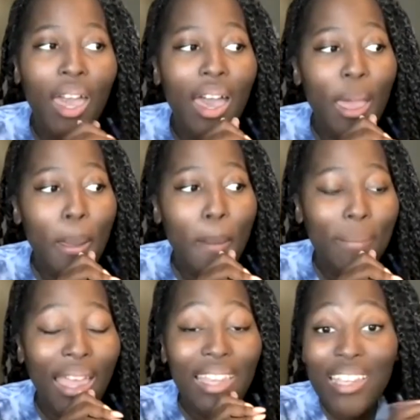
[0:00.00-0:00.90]
And
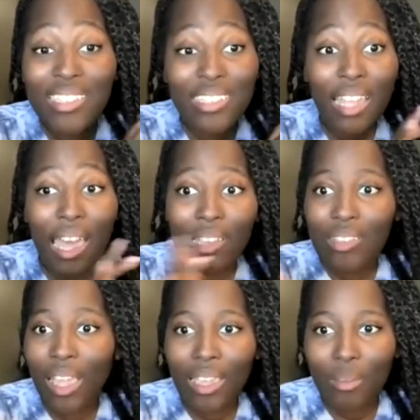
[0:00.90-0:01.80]
I did that
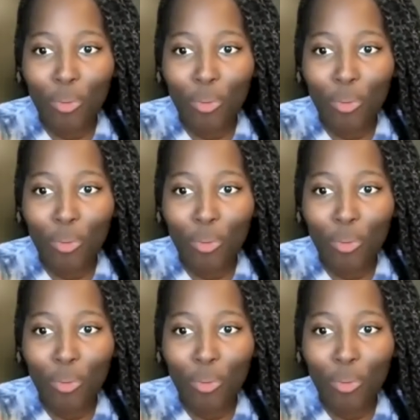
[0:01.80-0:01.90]
like